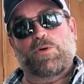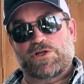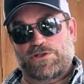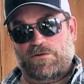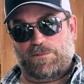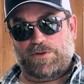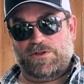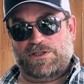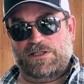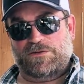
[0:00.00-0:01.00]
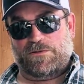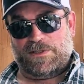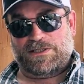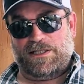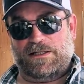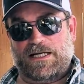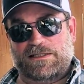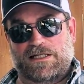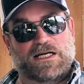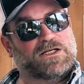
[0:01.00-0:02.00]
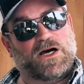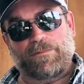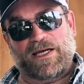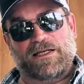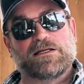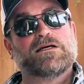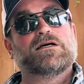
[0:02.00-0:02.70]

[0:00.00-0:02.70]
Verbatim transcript: portion of the proceeds from a sale, and I was like, no, man,